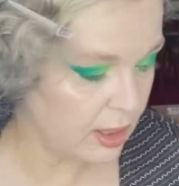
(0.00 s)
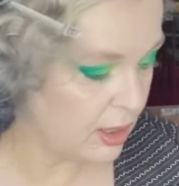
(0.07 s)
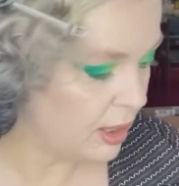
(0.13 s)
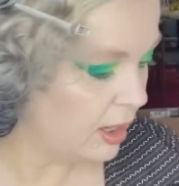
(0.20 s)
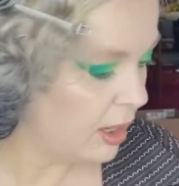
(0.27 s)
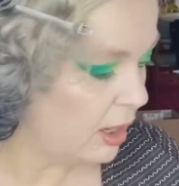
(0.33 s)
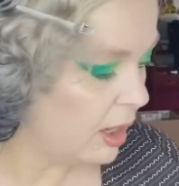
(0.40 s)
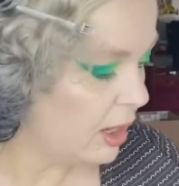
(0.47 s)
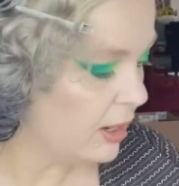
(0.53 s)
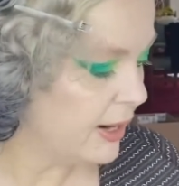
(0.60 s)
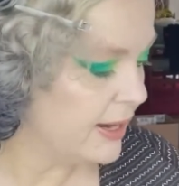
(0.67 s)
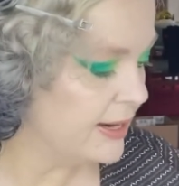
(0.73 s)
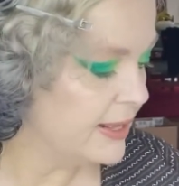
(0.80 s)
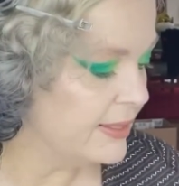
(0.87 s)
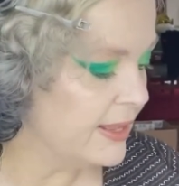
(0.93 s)
All right, and
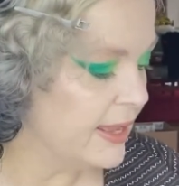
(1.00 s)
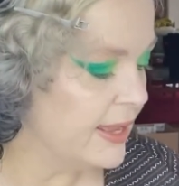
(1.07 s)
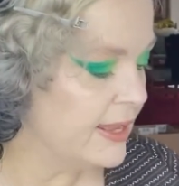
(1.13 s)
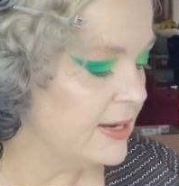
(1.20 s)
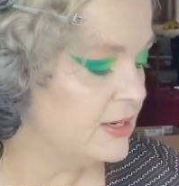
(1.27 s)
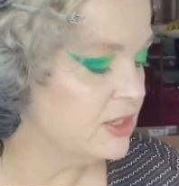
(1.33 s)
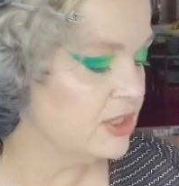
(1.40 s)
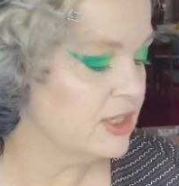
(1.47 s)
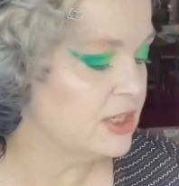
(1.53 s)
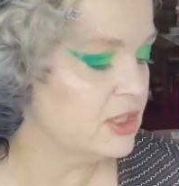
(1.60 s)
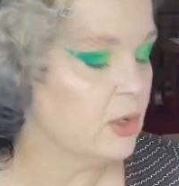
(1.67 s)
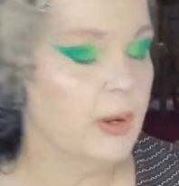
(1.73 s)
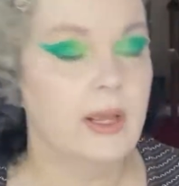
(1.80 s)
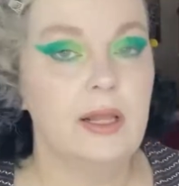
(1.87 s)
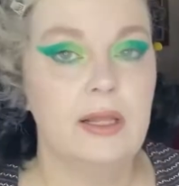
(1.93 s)
then just
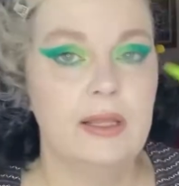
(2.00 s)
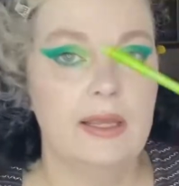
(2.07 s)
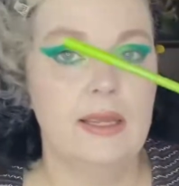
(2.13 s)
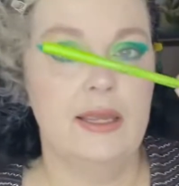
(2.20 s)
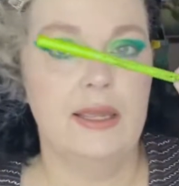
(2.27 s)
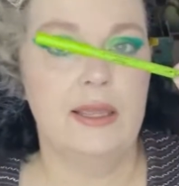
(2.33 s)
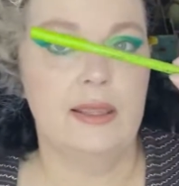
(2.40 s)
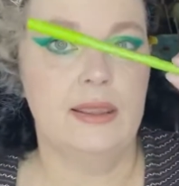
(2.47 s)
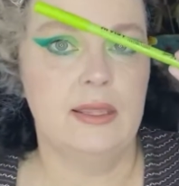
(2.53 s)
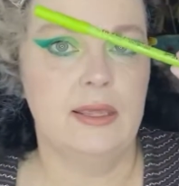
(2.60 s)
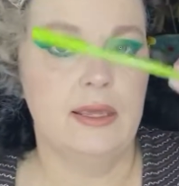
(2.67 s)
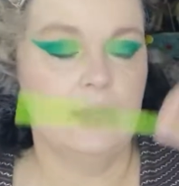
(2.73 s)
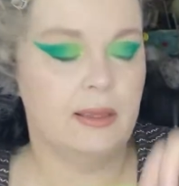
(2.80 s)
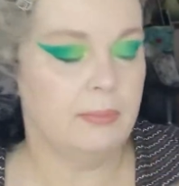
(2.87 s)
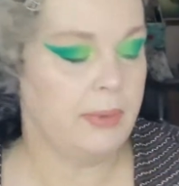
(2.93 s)
quickly the
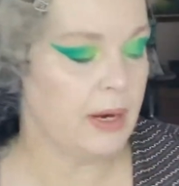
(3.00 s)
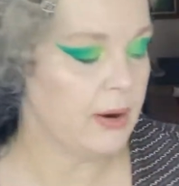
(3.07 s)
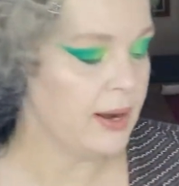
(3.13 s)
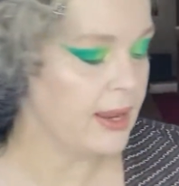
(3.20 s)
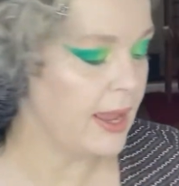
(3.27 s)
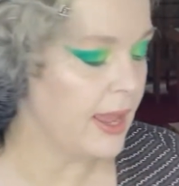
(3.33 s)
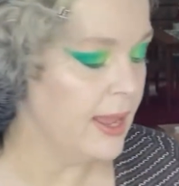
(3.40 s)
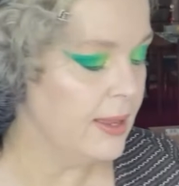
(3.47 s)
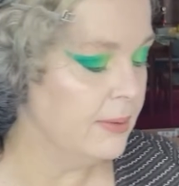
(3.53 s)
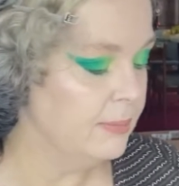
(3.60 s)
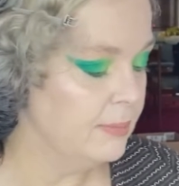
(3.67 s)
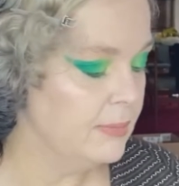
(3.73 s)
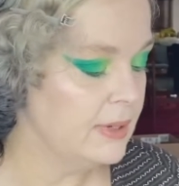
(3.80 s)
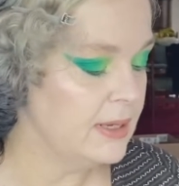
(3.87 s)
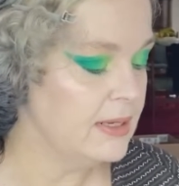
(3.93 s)
Berry M
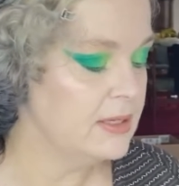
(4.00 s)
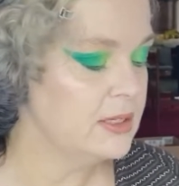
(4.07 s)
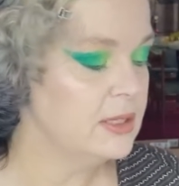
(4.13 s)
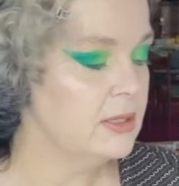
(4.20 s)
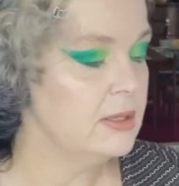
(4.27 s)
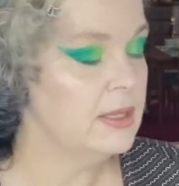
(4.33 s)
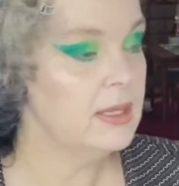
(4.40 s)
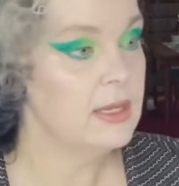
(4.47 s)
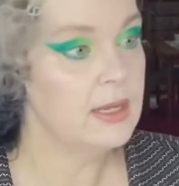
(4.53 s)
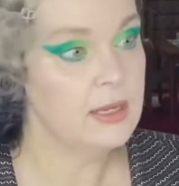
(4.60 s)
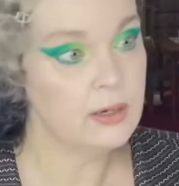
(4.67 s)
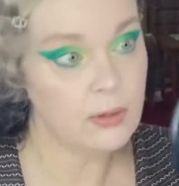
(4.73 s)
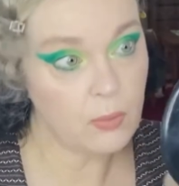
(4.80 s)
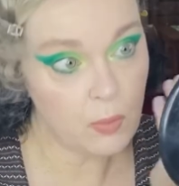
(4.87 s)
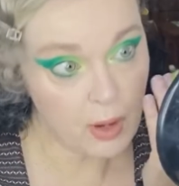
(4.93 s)
into the inner
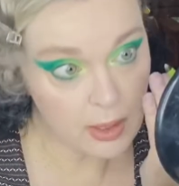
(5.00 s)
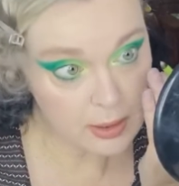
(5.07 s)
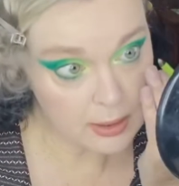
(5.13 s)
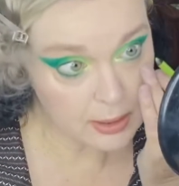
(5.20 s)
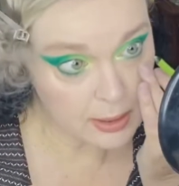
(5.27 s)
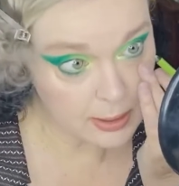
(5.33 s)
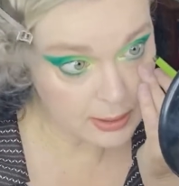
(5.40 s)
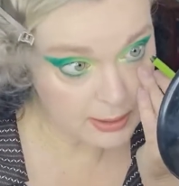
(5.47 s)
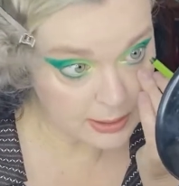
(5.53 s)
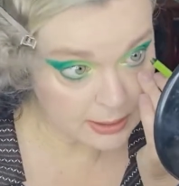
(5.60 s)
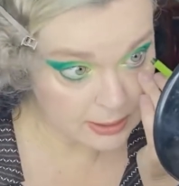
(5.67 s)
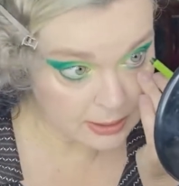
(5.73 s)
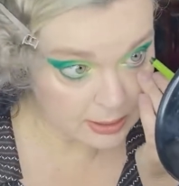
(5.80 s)
waterline.